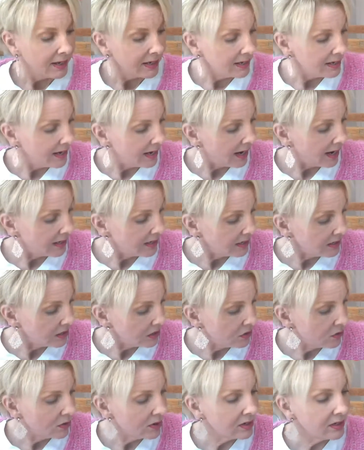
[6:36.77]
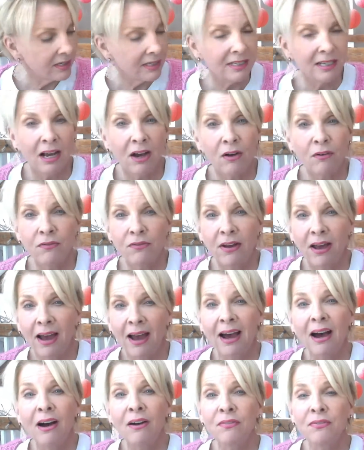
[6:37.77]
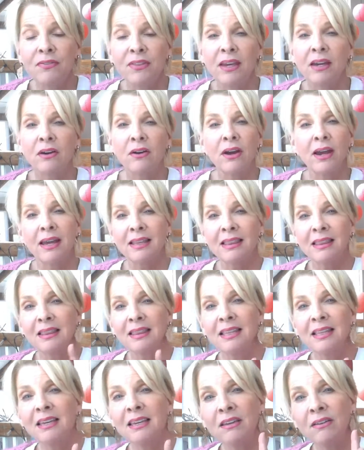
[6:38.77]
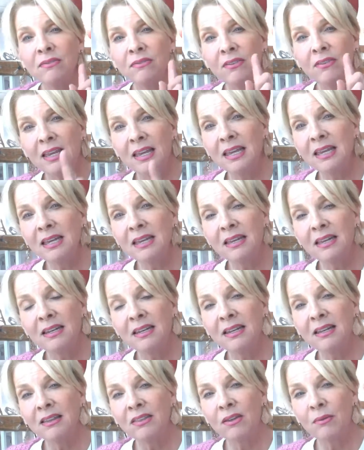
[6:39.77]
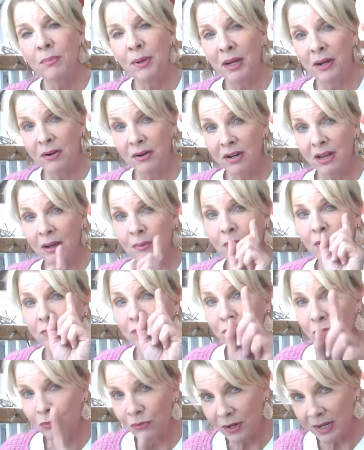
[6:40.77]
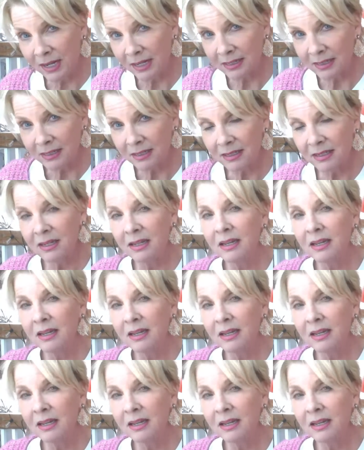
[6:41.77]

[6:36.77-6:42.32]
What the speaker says: Get yourself out there and live in the paradigm of risk.